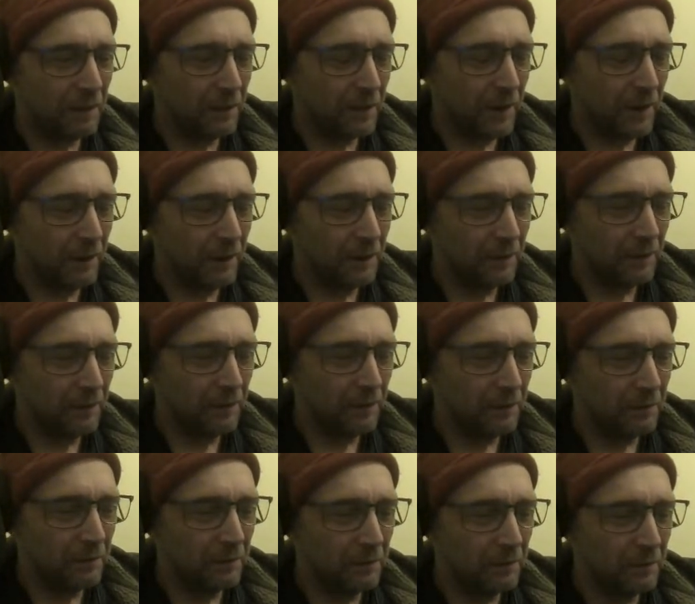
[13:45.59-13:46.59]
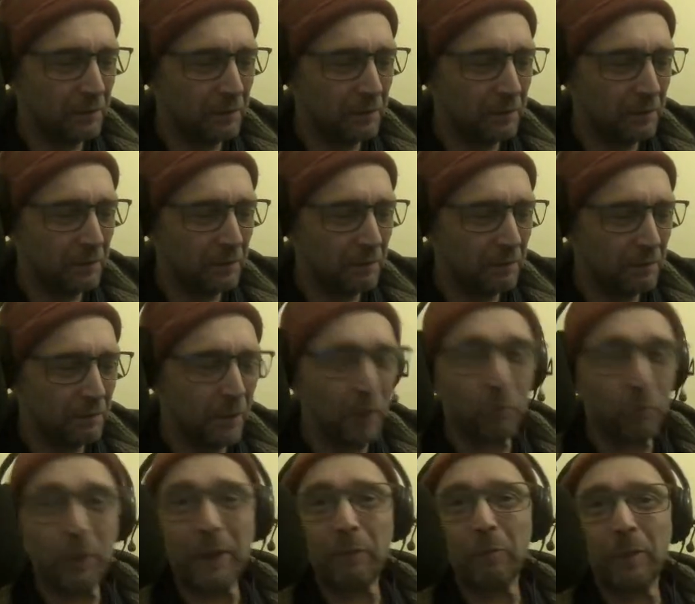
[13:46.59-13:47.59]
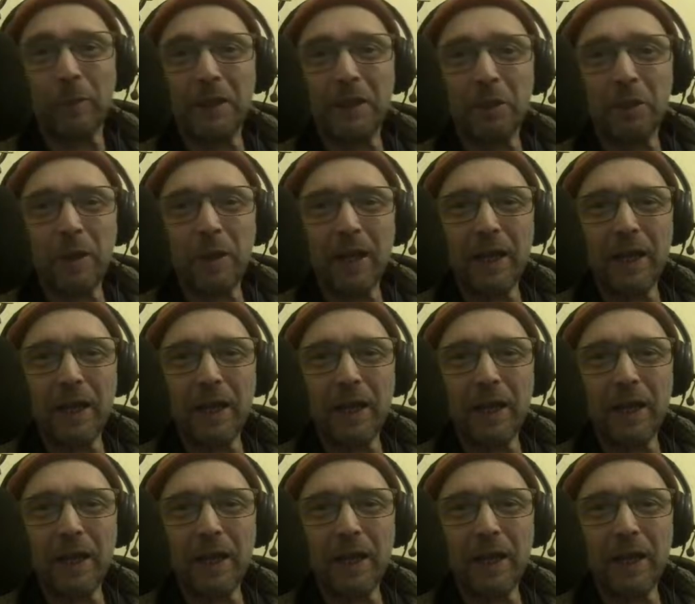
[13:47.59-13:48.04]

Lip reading: Okay. But we do